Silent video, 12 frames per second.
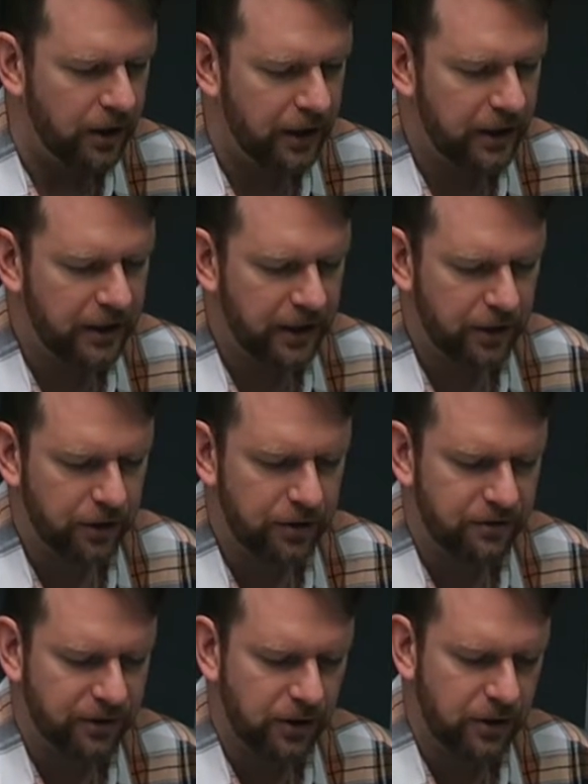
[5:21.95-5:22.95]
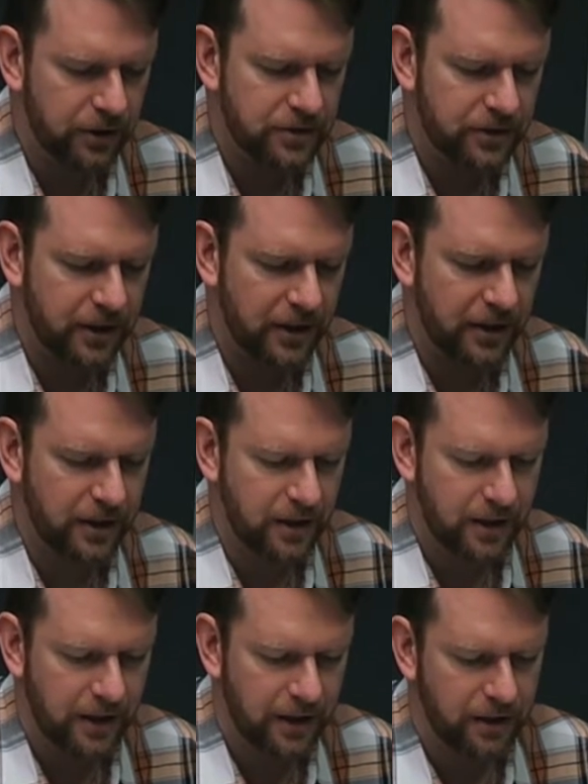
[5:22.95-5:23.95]
In here, you've got
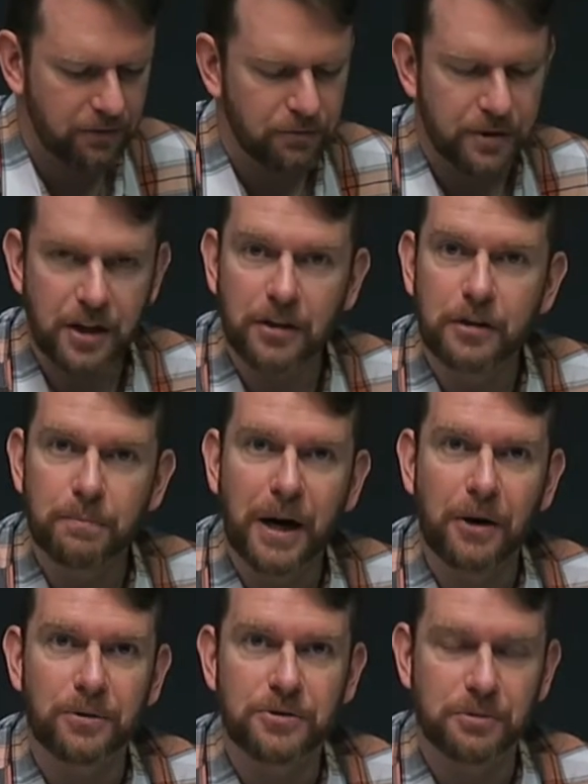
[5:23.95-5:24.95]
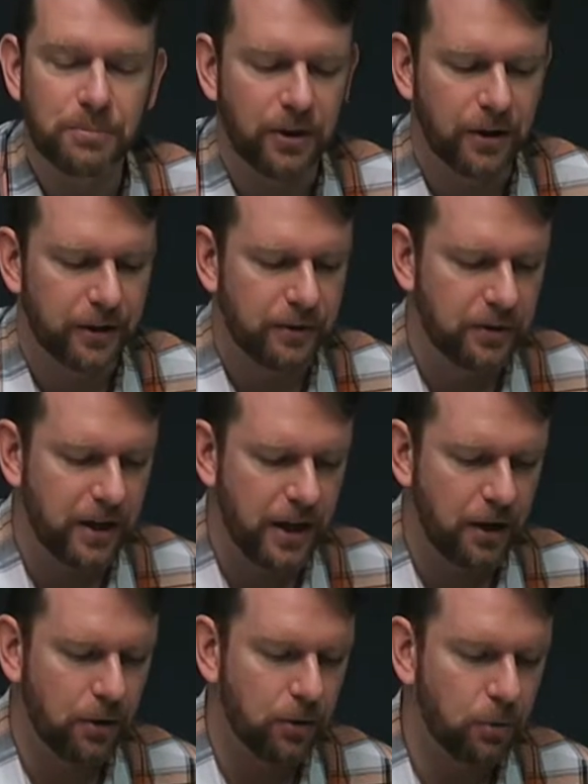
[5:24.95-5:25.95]
redundant power supply.
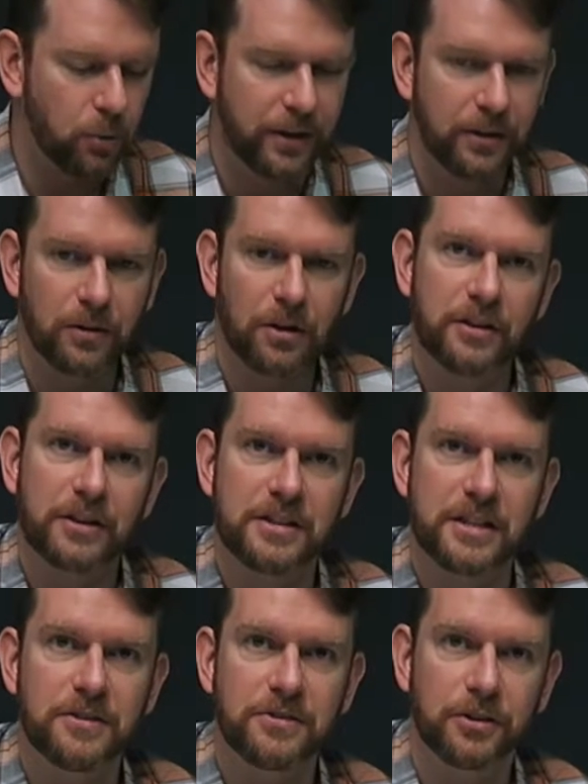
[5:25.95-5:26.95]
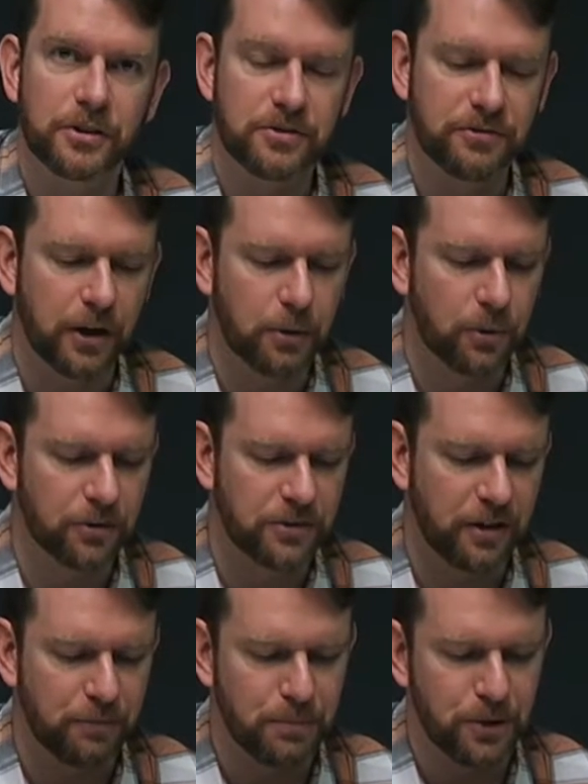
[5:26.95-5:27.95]
Now, with a lot of the D-series firewalls,
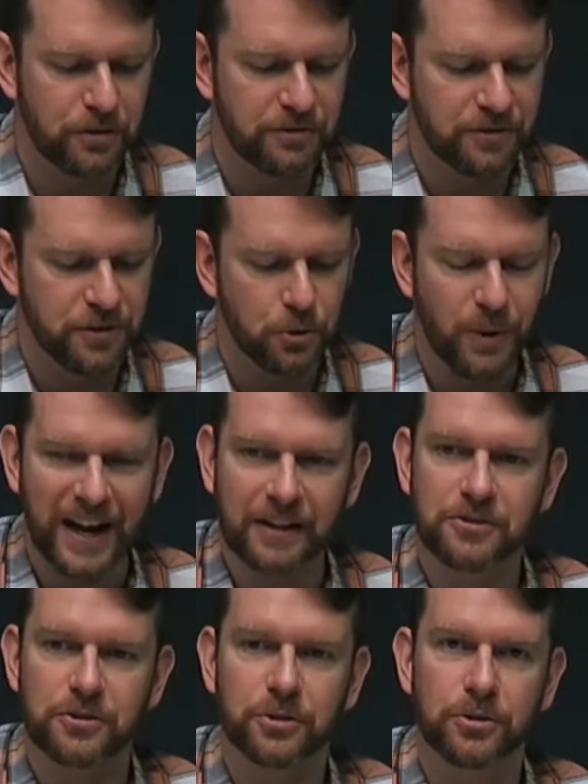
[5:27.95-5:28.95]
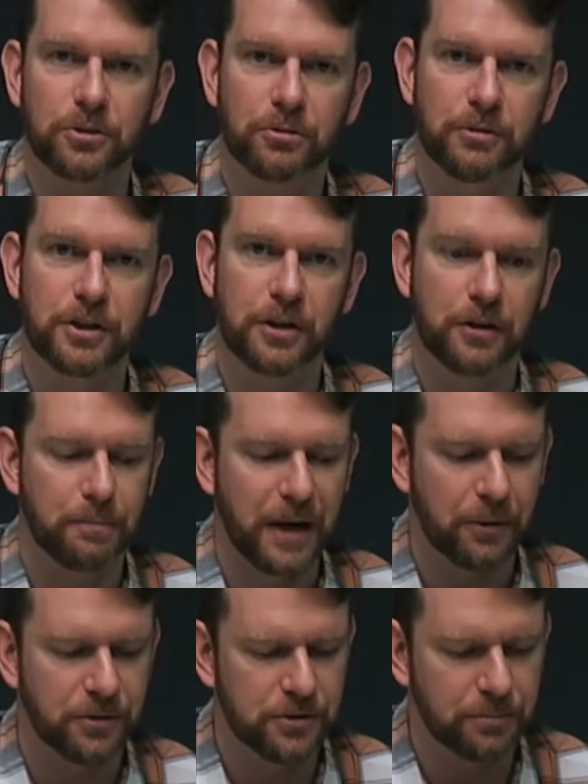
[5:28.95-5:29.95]
they've moved to external redundant
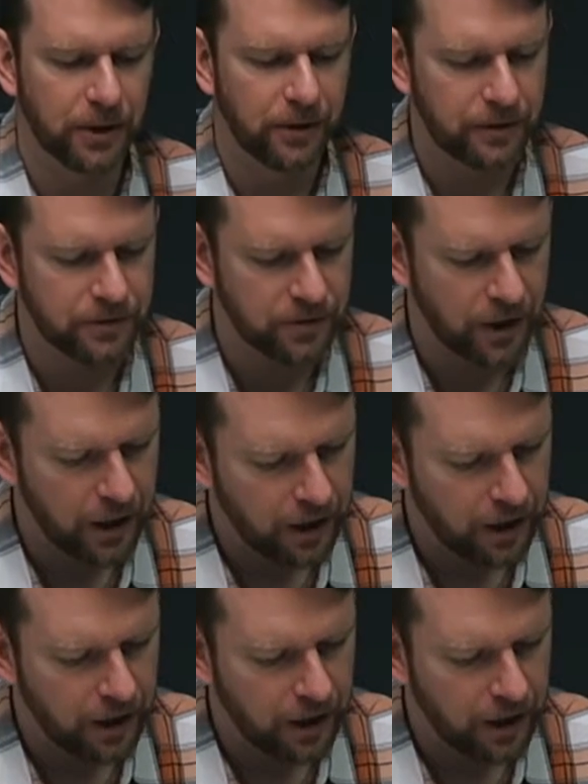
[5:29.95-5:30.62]
power supplies.